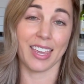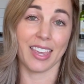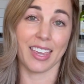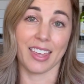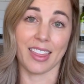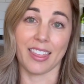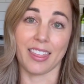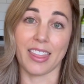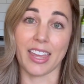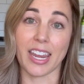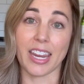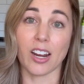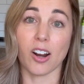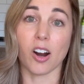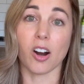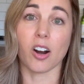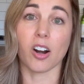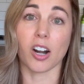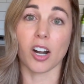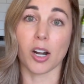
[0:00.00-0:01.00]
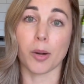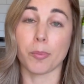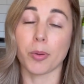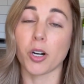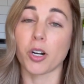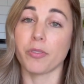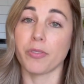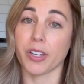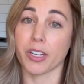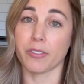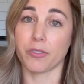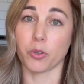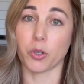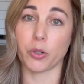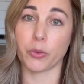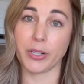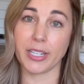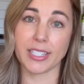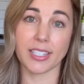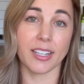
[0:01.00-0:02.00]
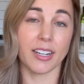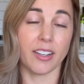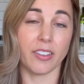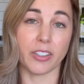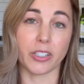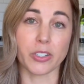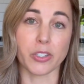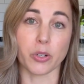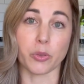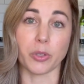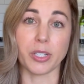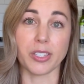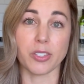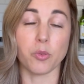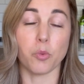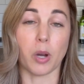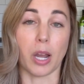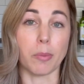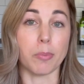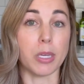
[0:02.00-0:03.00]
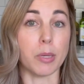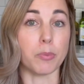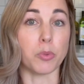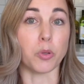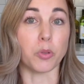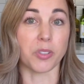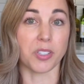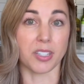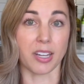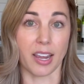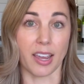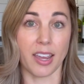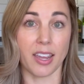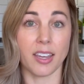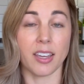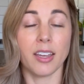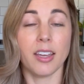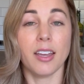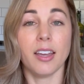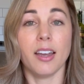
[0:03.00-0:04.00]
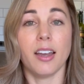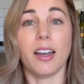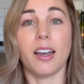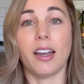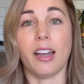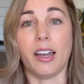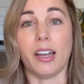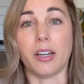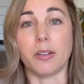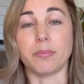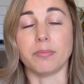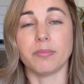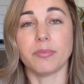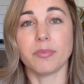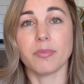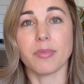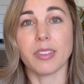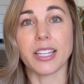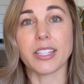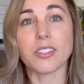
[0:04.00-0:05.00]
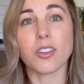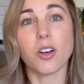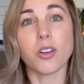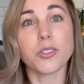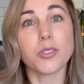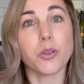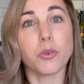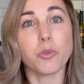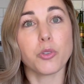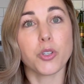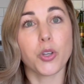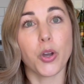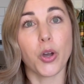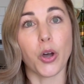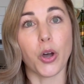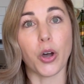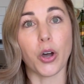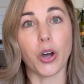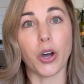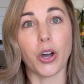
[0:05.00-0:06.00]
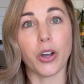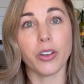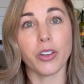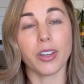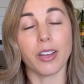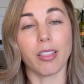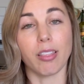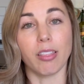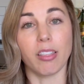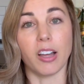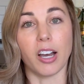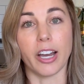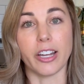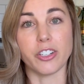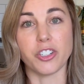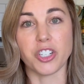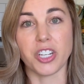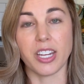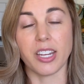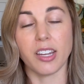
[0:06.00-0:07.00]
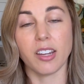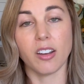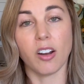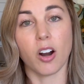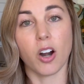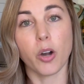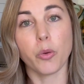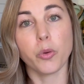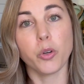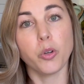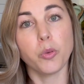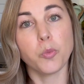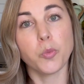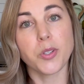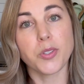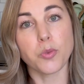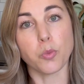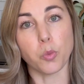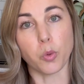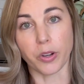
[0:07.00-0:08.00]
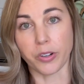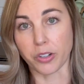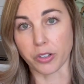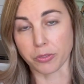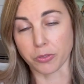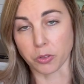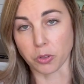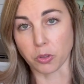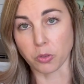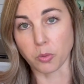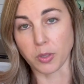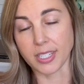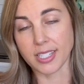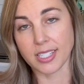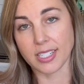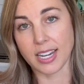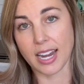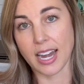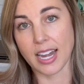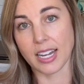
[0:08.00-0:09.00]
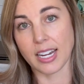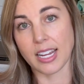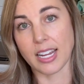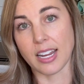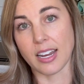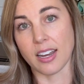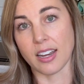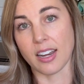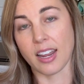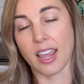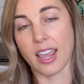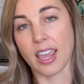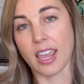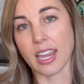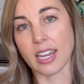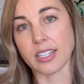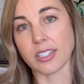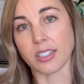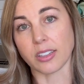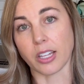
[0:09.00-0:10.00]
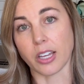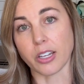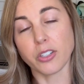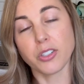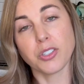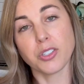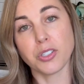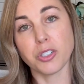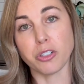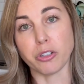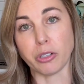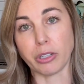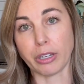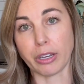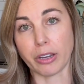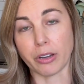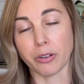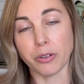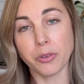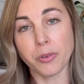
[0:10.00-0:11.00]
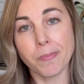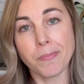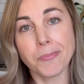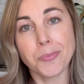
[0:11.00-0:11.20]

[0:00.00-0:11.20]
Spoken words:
they are perfect for a reason, and there's a reason why people stay. Let's also talk lodging. Our room was wonderful. We stayed in a Deluxe Studio.